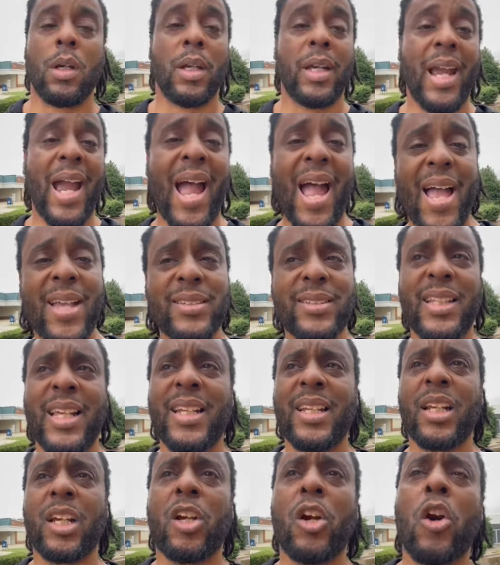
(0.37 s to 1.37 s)
guys
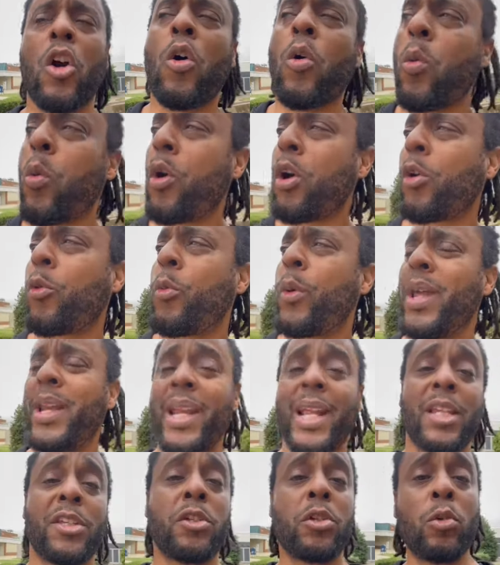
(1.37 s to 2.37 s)
that the girl work with
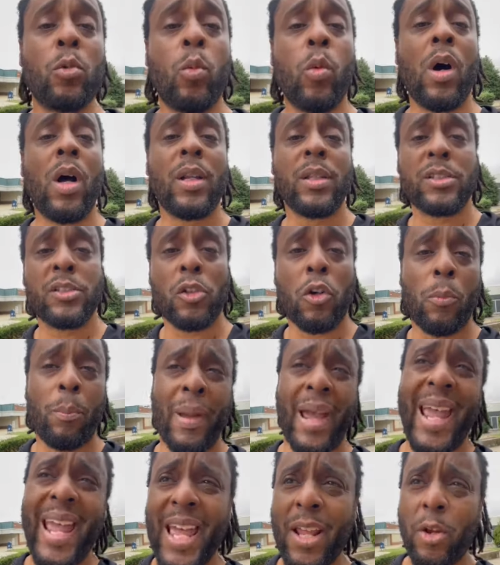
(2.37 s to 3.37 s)
that you want so
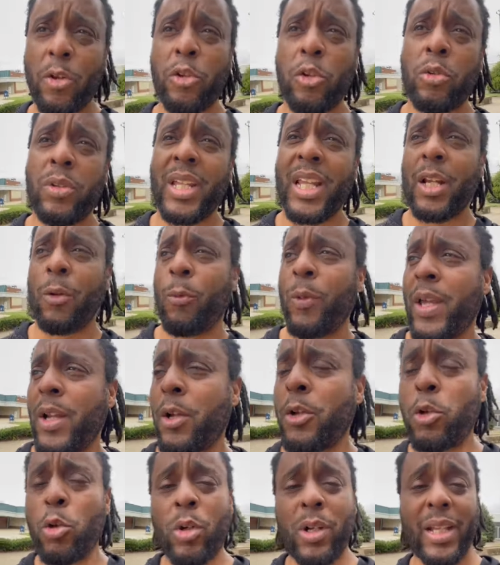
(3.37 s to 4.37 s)
bad, or you dealing with, or
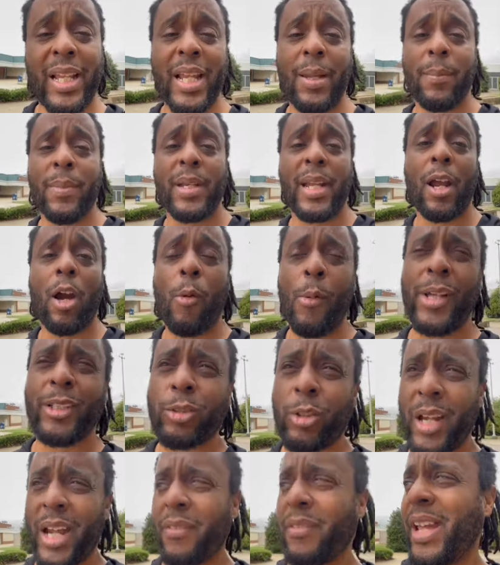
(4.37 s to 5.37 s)
you claiming, they always
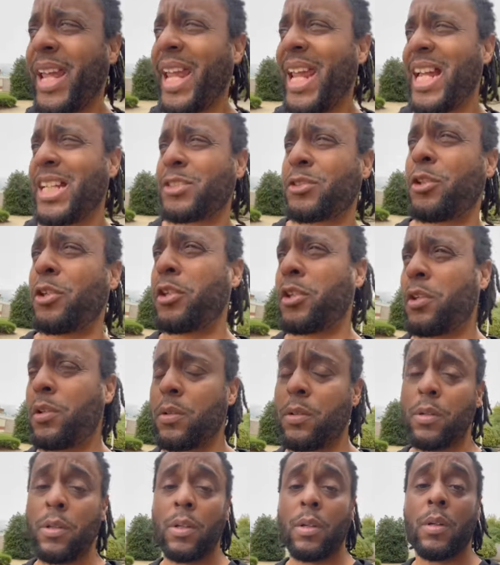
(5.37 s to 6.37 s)
gonna have an edge on you.
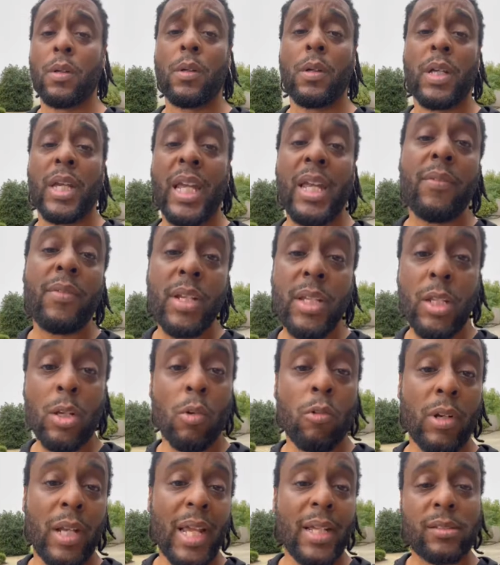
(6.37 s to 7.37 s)
Even in your
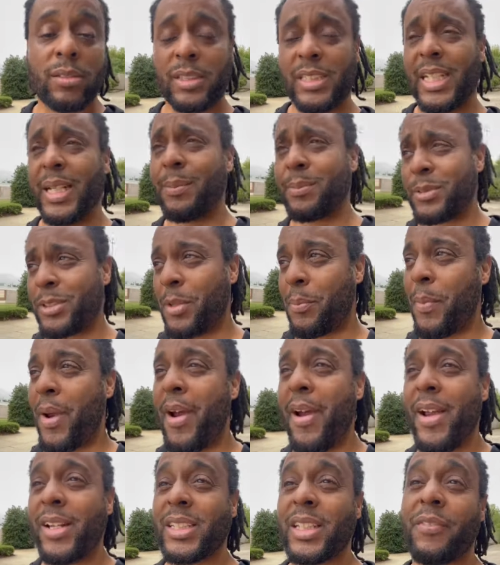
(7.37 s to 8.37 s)
relationships, your
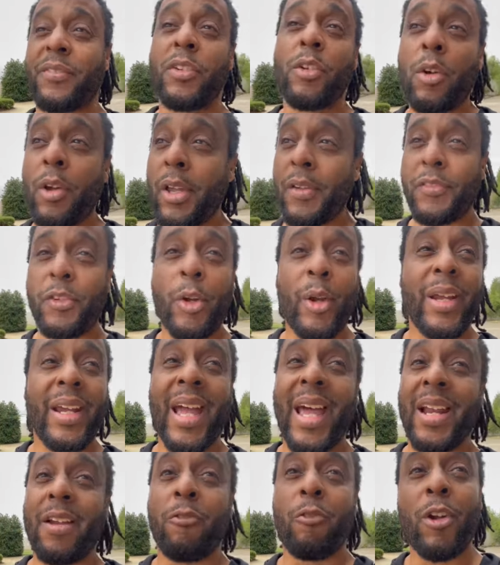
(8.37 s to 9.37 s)
marriage, if you ain't
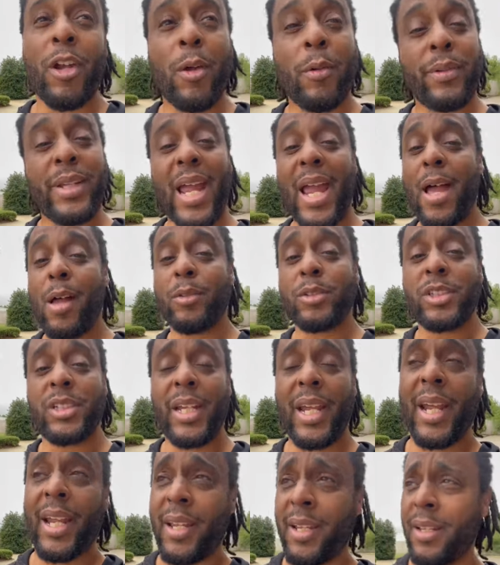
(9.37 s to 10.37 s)
got a real down
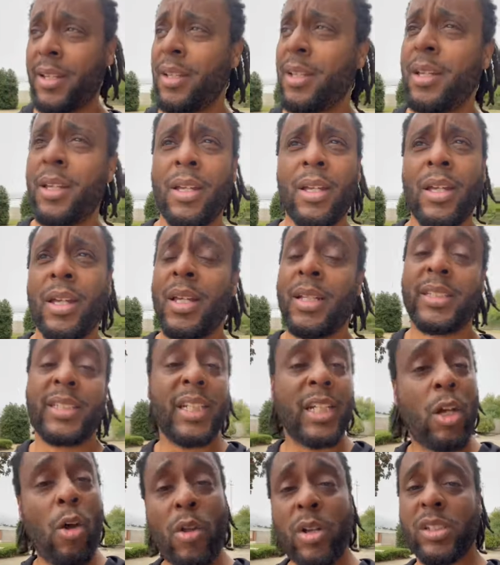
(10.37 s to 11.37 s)
chick,
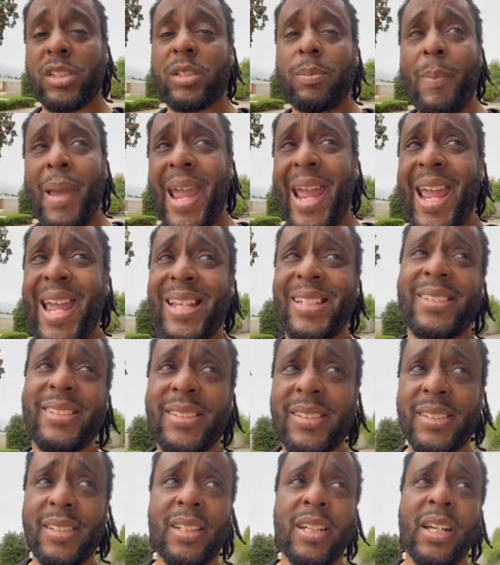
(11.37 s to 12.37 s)
she gonna smash.
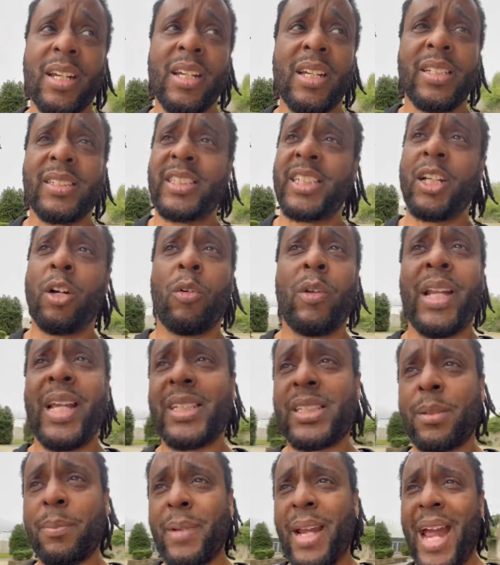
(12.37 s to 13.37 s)
She gonna let
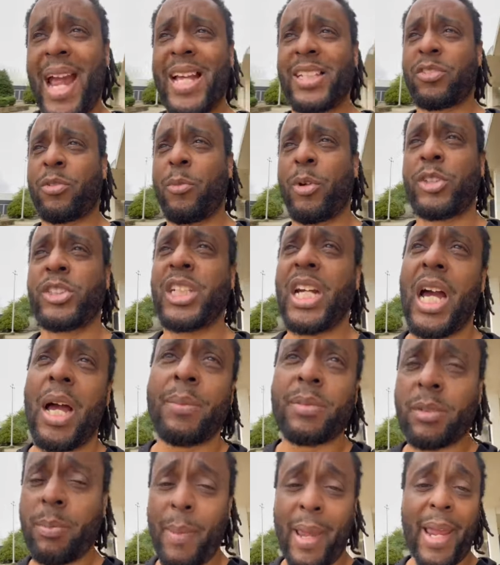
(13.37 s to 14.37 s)
some guys from her
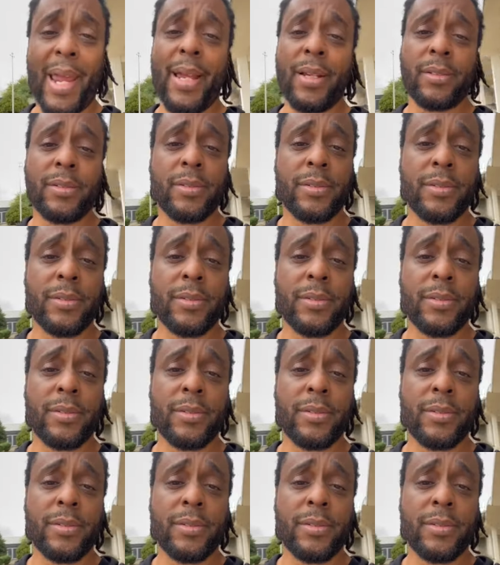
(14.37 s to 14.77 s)
job smash.